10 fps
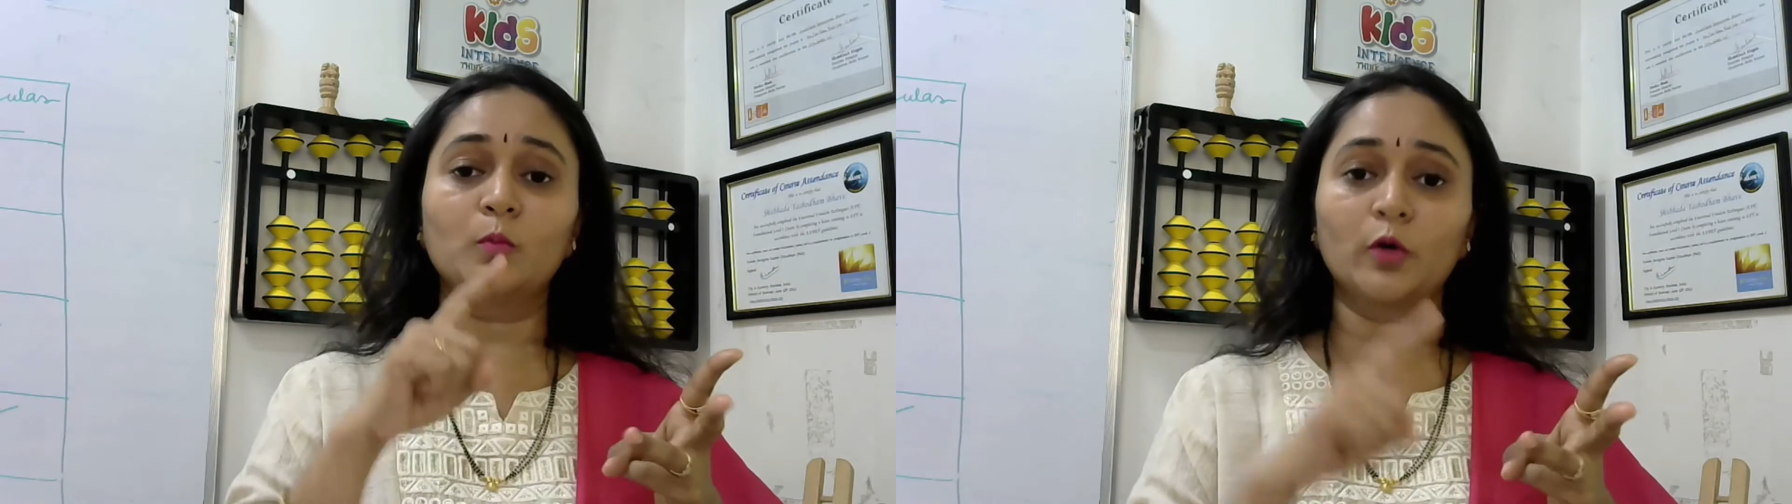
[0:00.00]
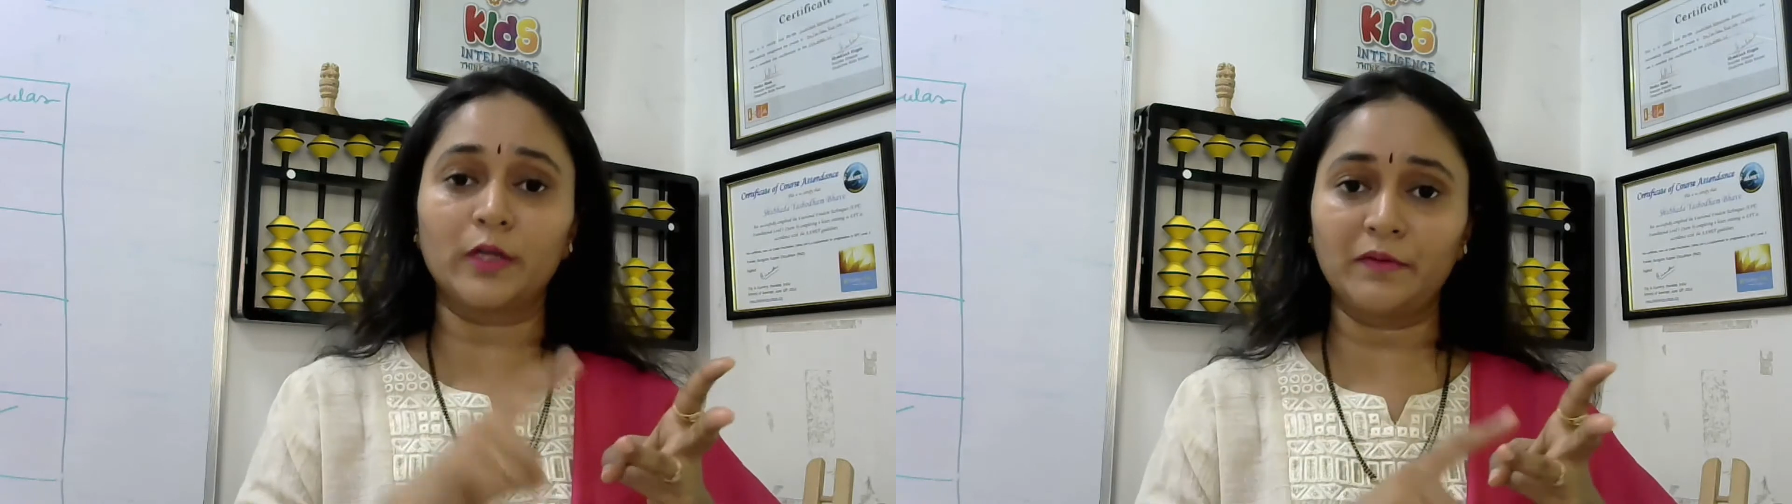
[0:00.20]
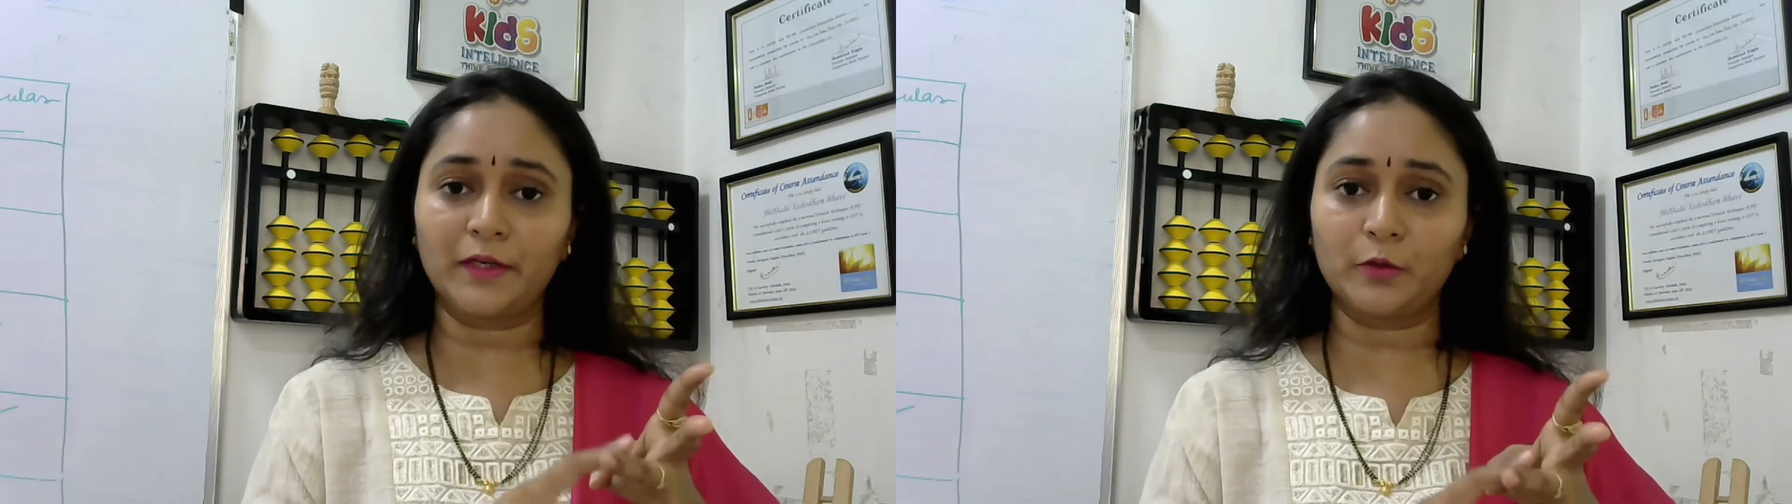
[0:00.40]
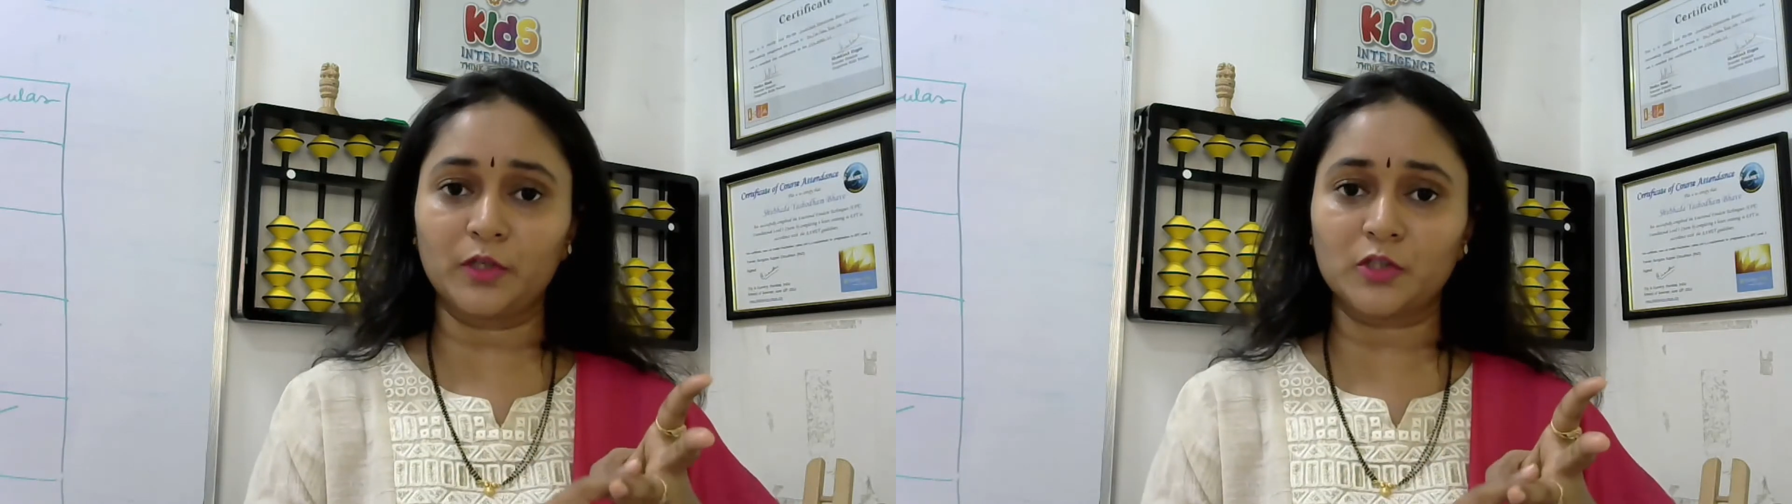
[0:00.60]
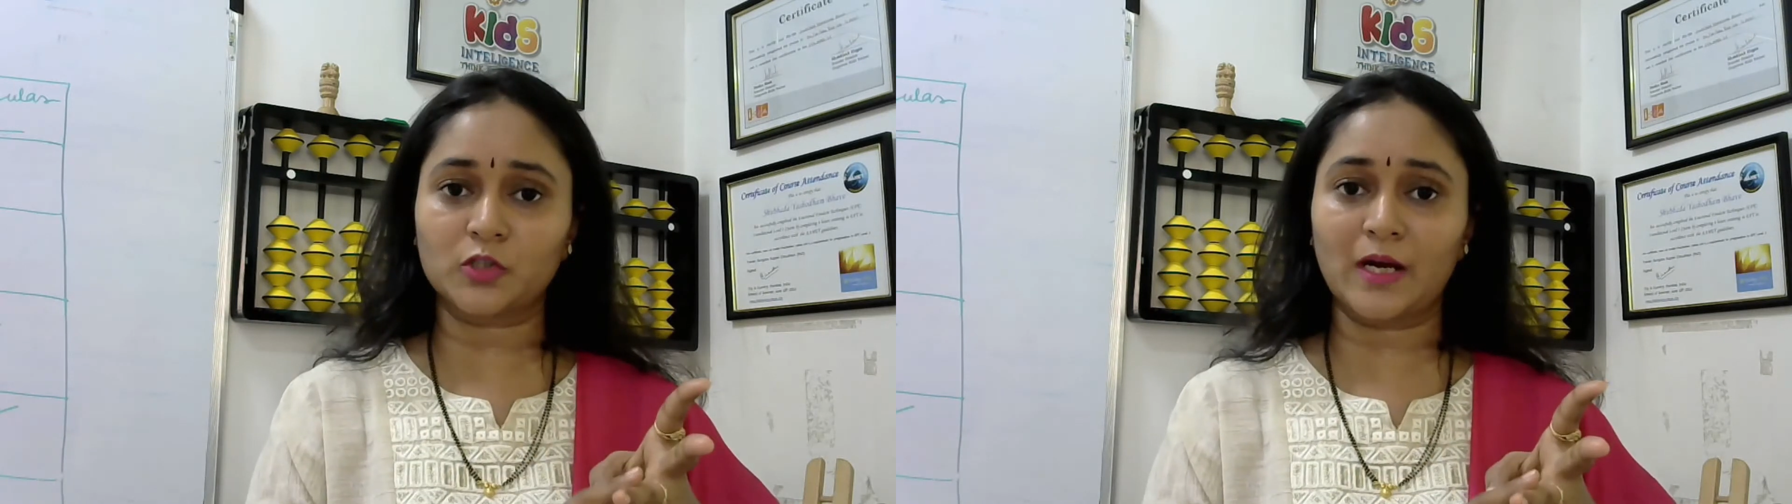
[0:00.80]
motivate
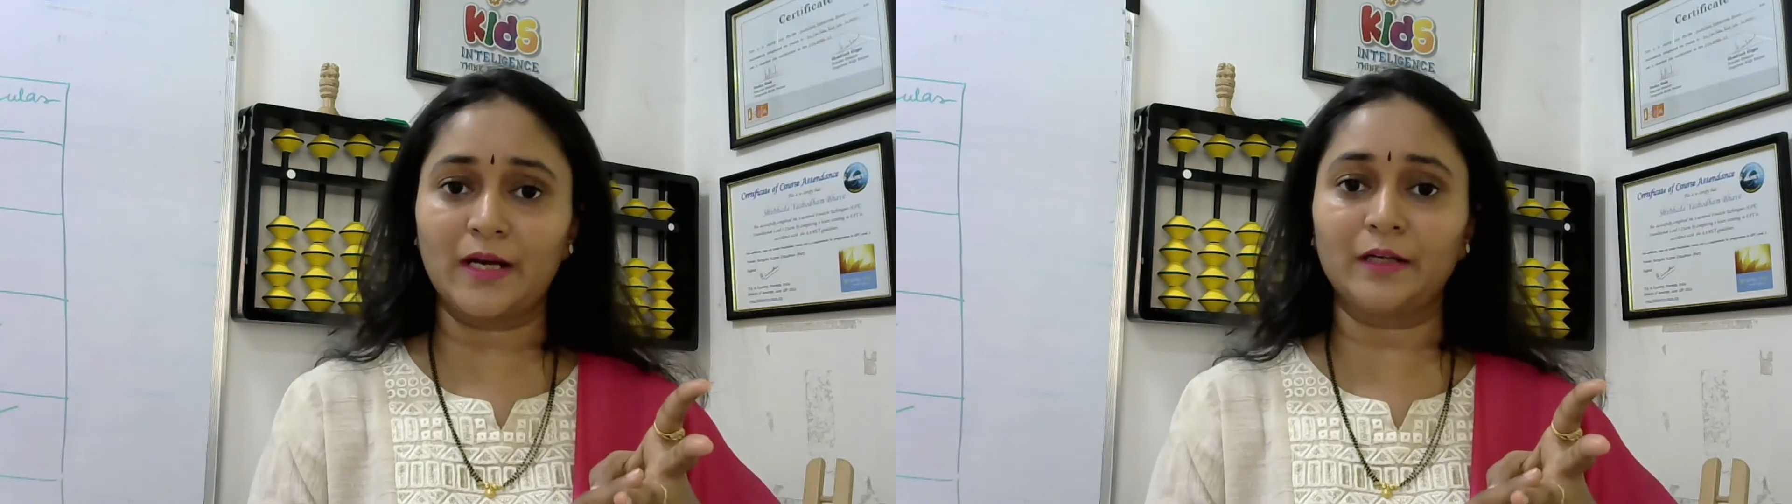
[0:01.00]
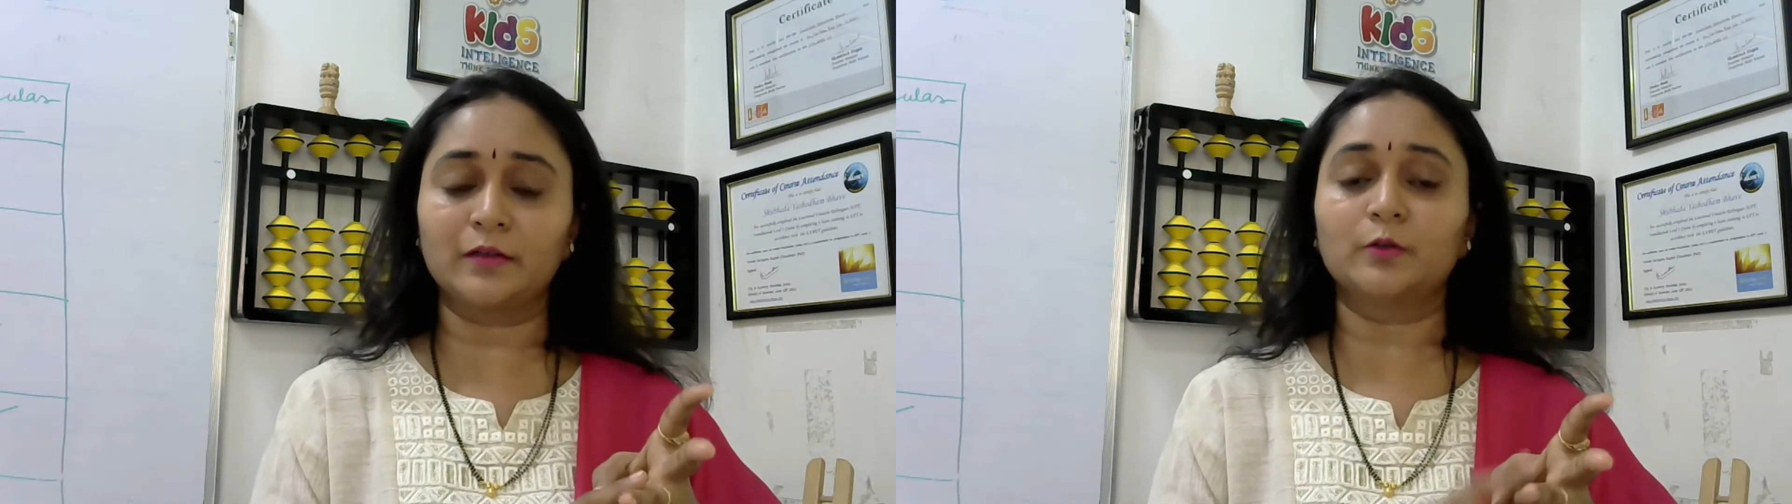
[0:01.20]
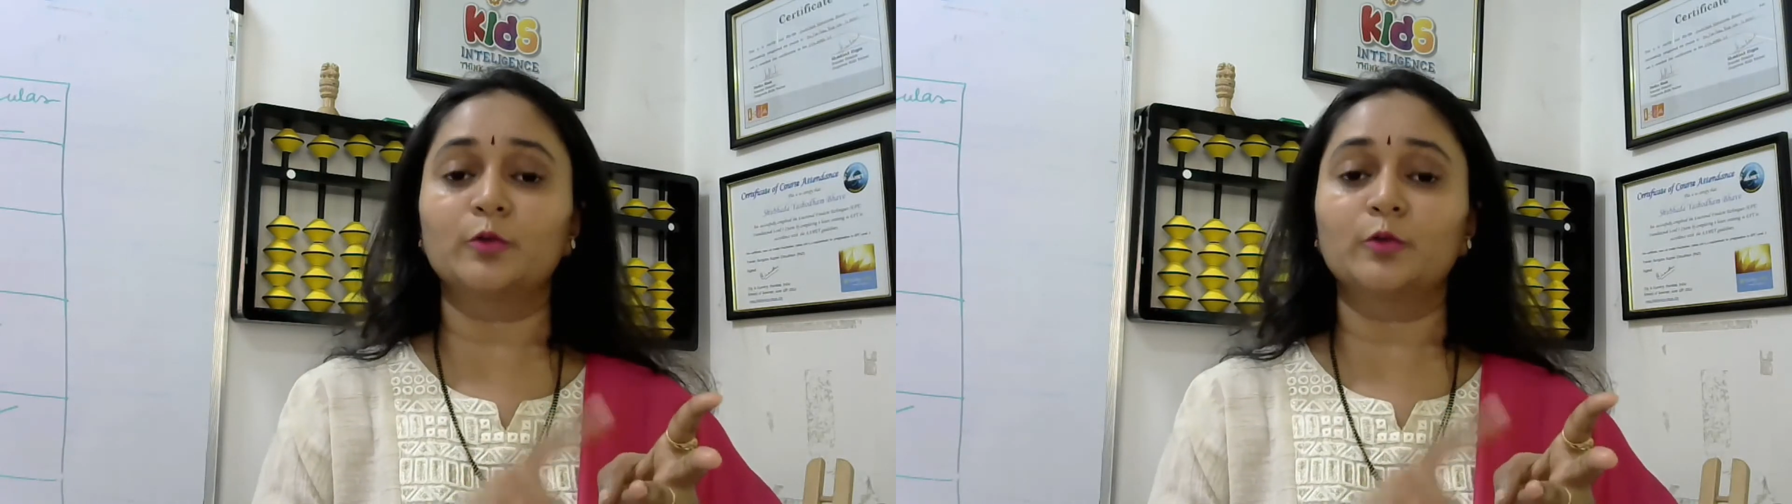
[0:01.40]
your child?